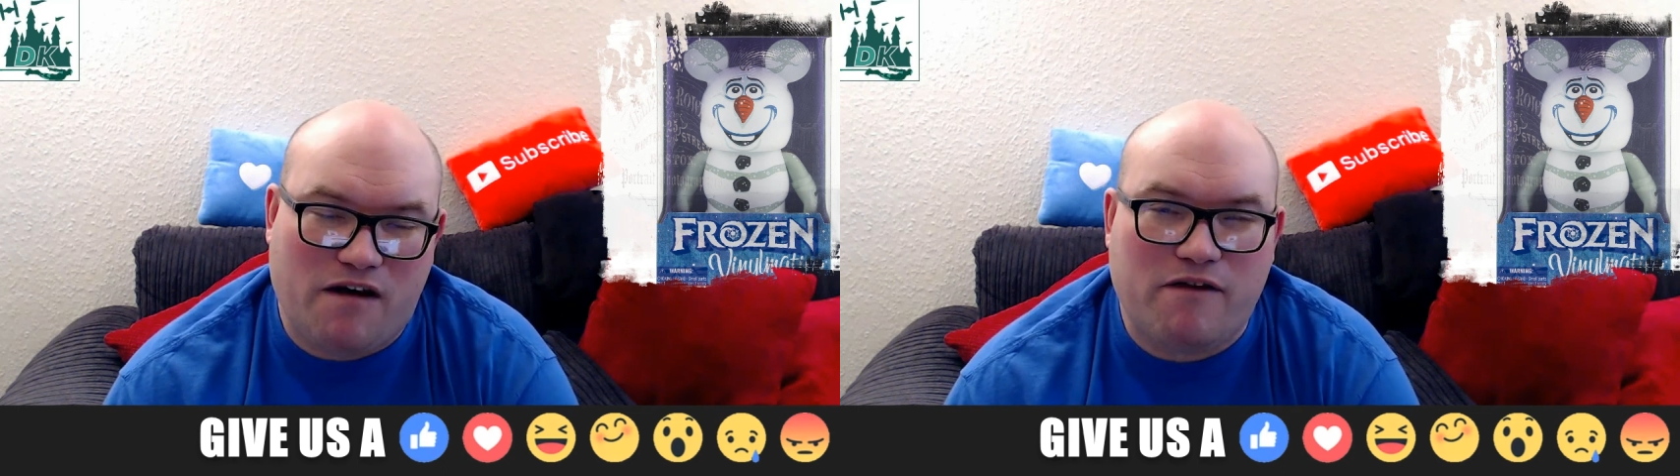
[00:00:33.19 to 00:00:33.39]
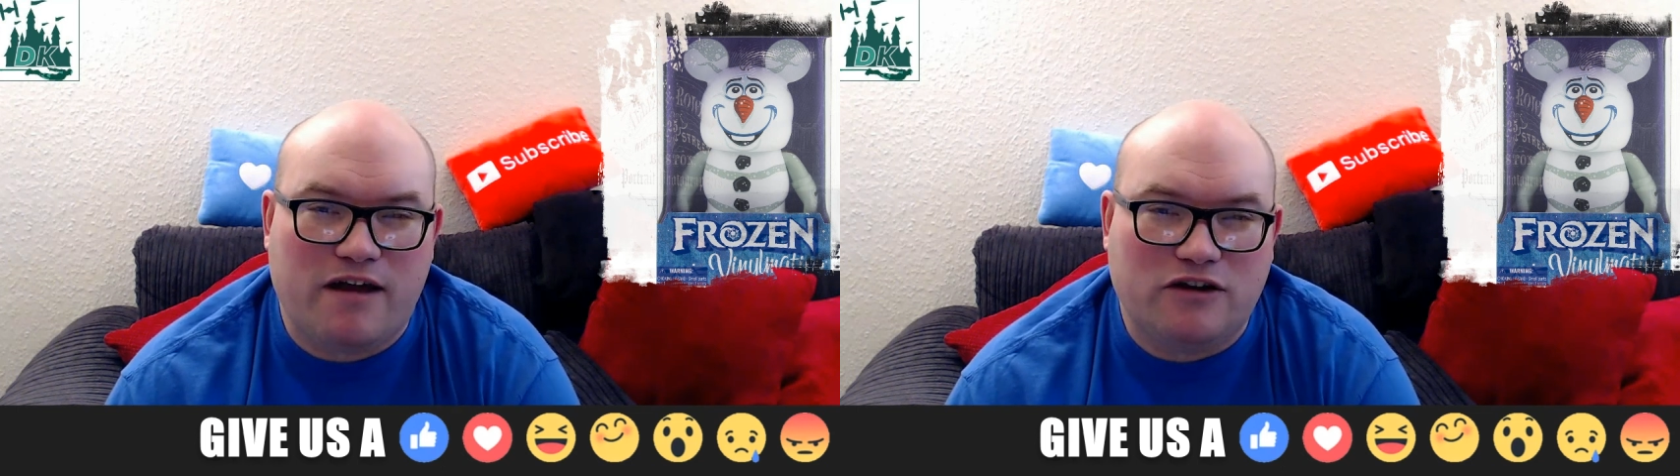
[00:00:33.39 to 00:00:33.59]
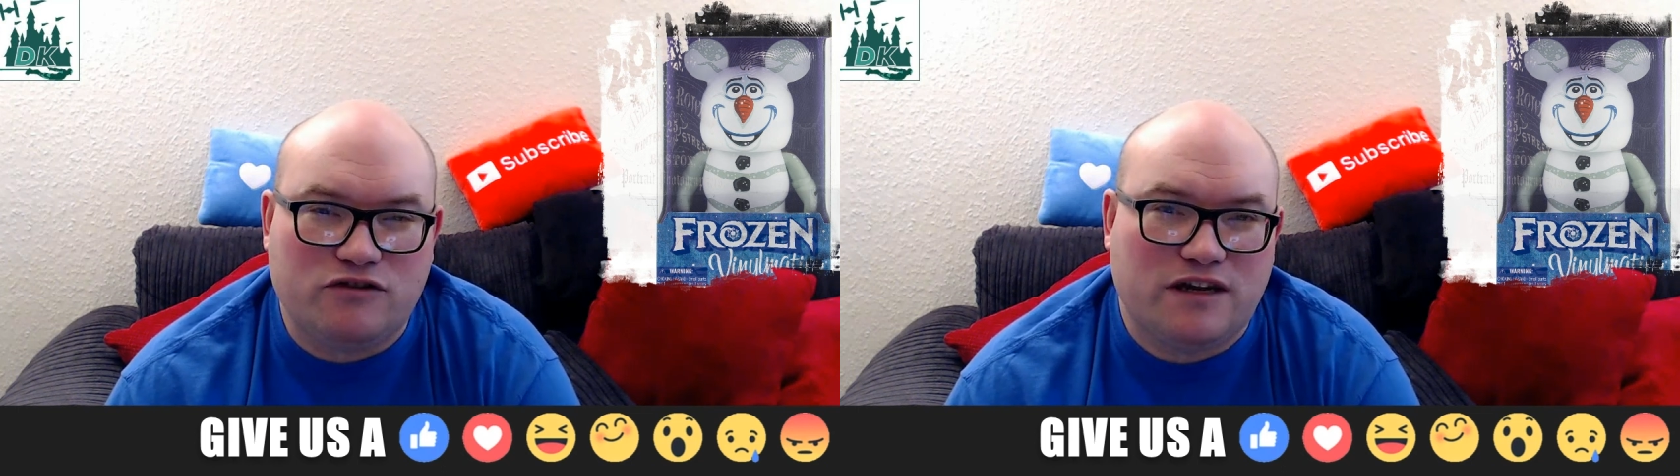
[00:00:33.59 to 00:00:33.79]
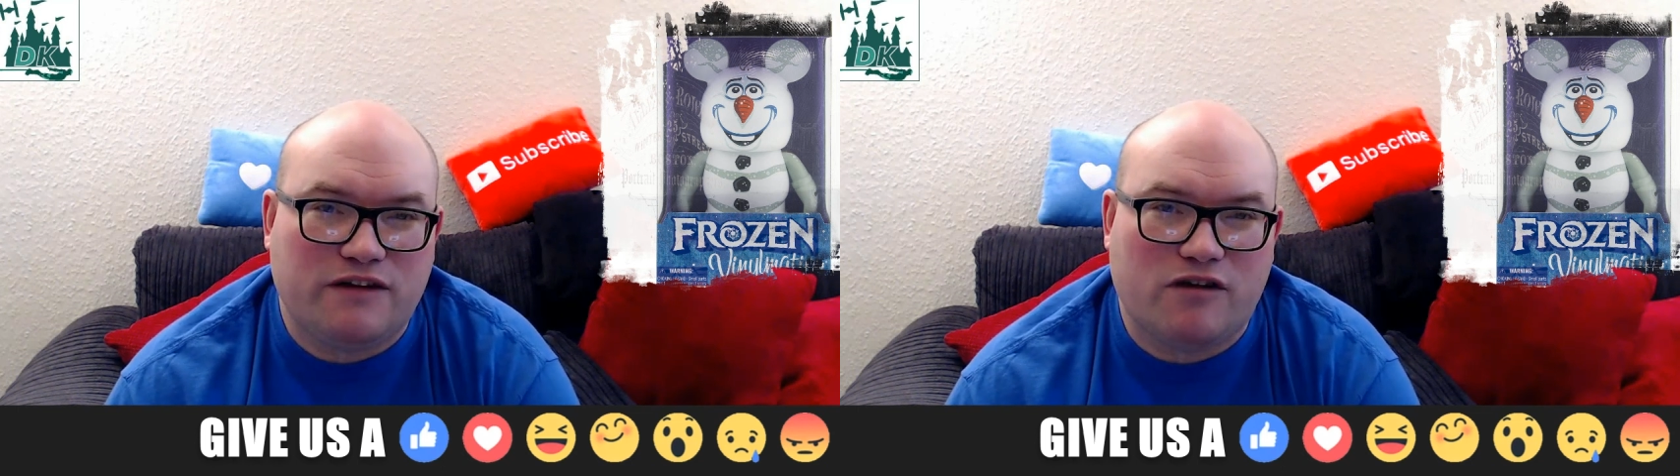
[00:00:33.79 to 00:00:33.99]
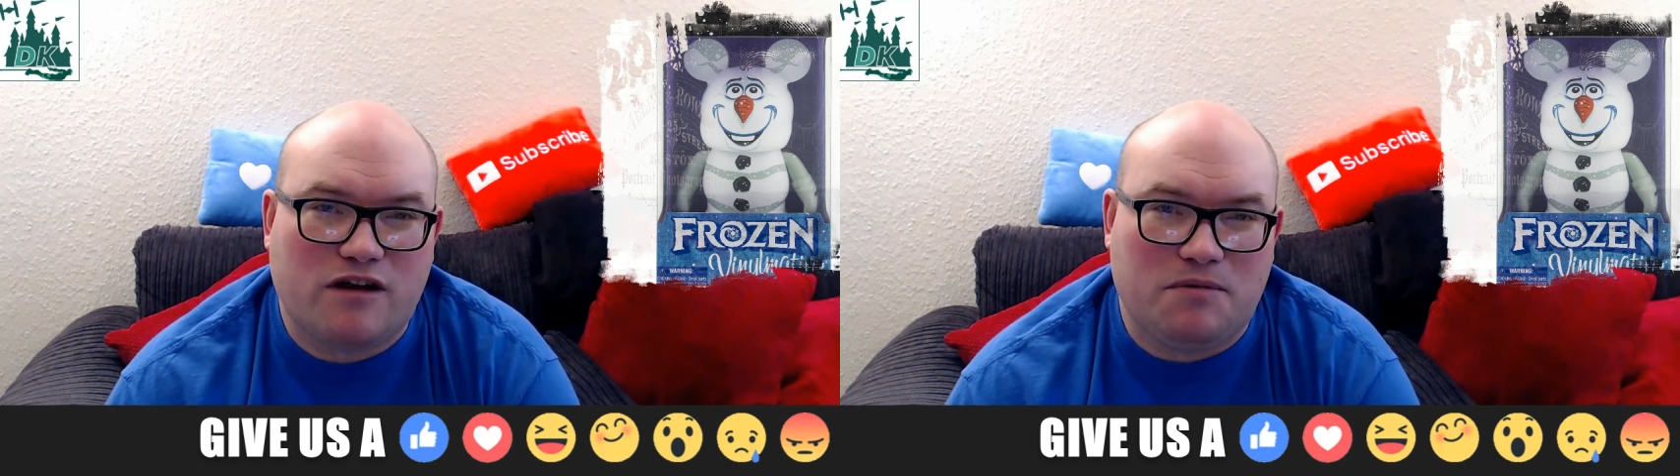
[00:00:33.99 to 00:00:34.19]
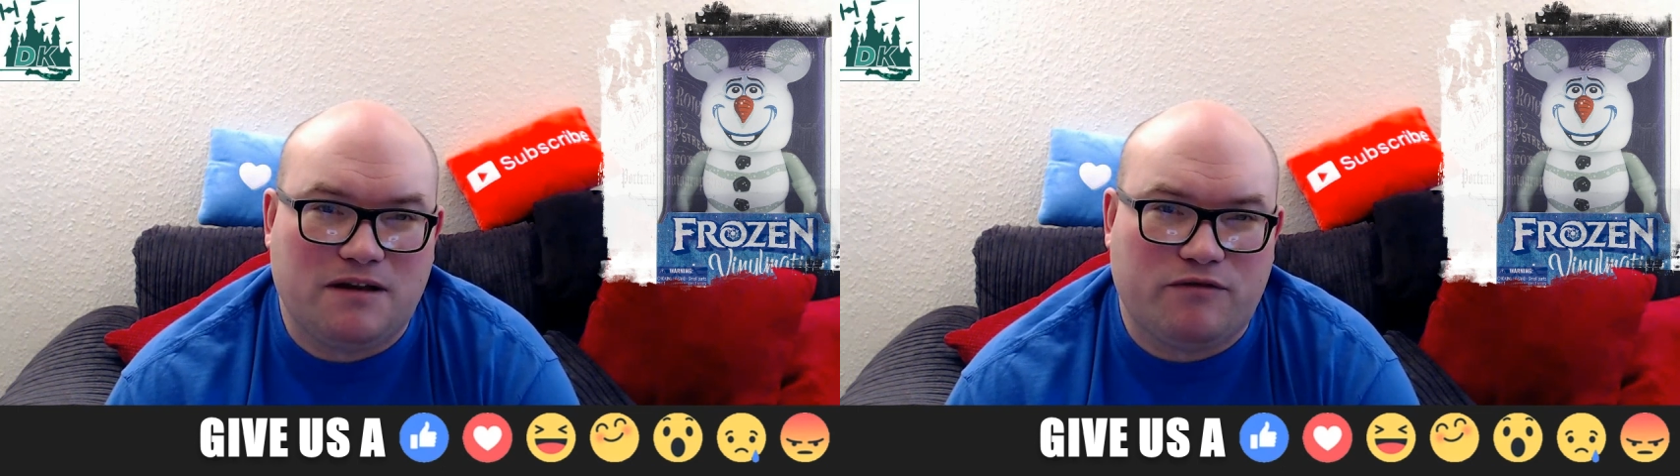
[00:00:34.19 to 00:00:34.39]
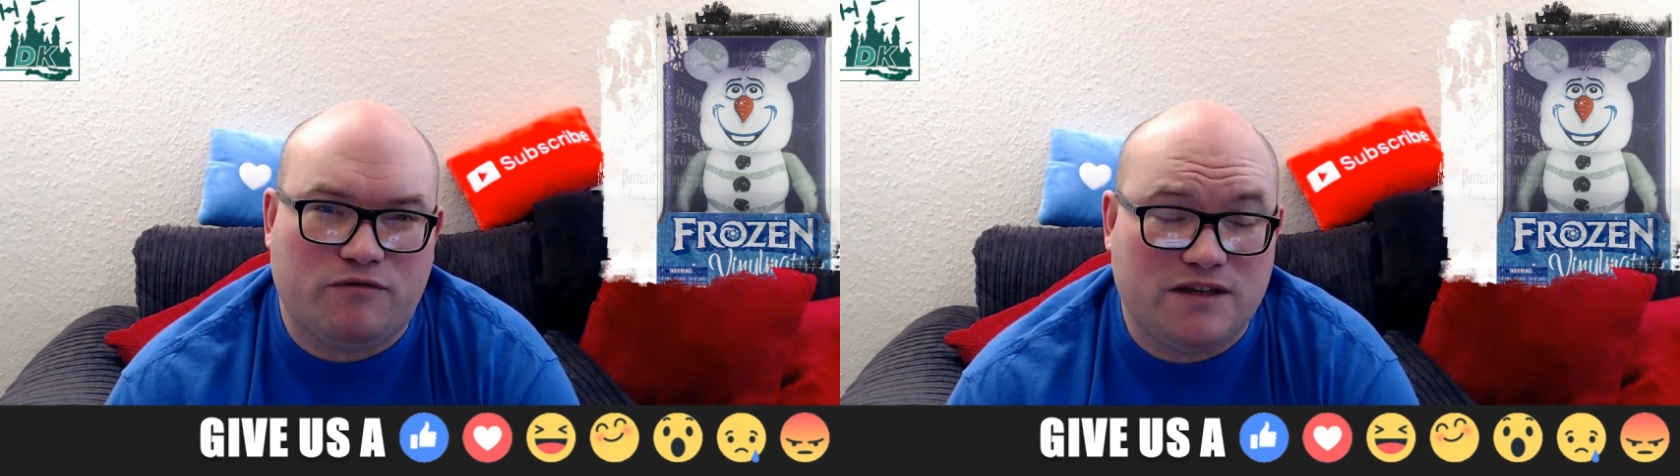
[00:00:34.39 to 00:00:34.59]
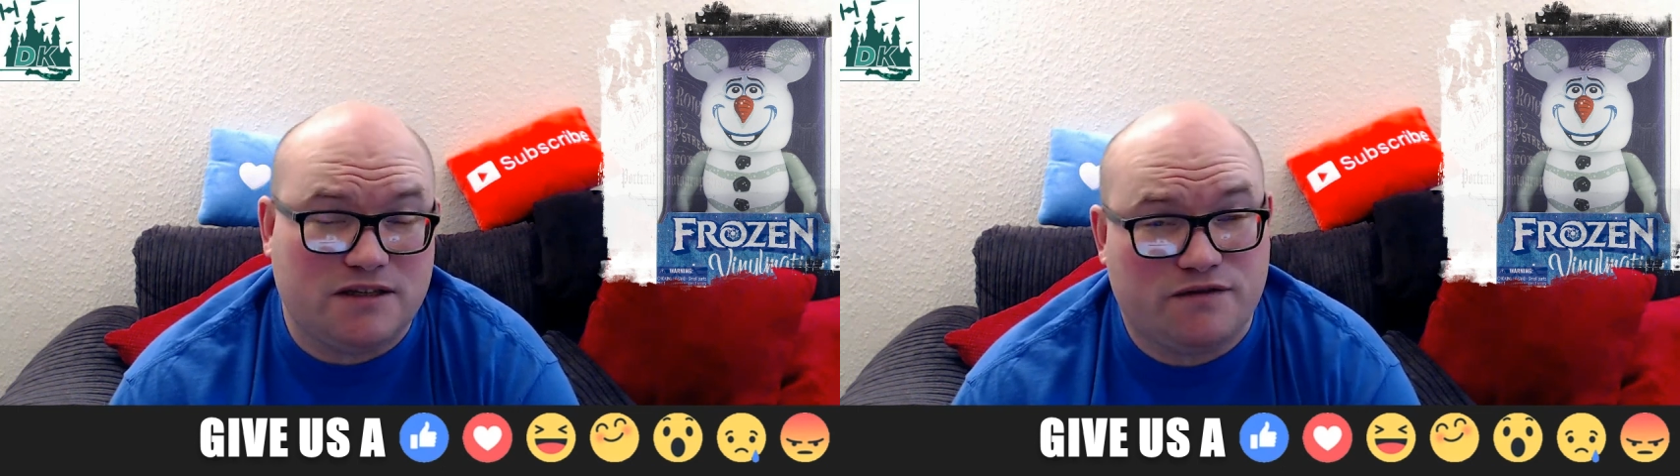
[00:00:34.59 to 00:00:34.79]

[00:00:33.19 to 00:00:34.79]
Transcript: very Very interesting for a couple of different reasons.